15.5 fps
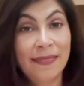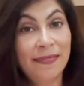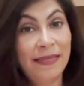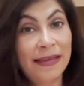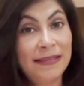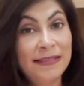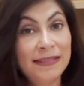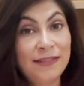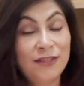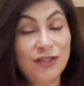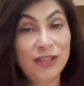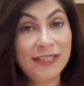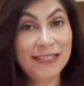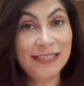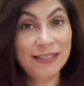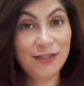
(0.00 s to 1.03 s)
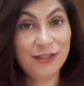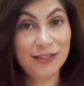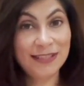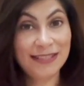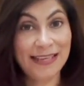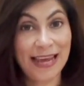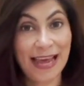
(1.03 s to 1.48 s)
then te she
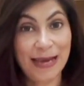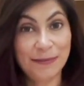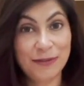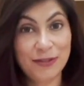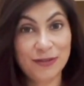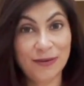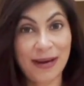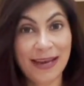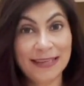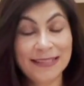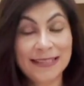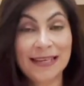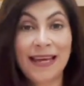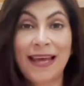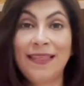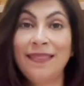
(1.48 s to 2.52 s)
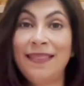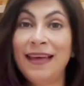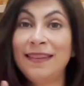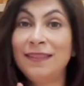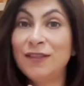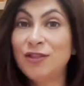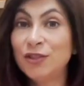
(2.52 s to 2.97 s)
teaches the abstract, and
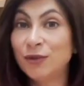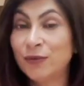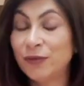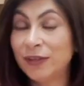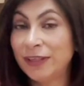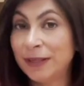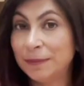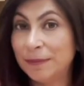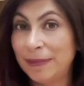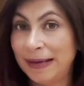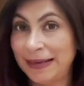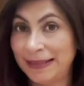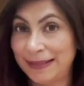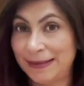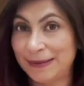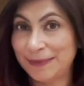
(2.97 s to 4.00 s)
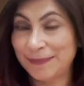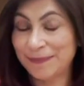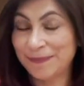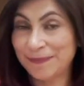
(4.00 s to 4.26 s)
then the children combine it.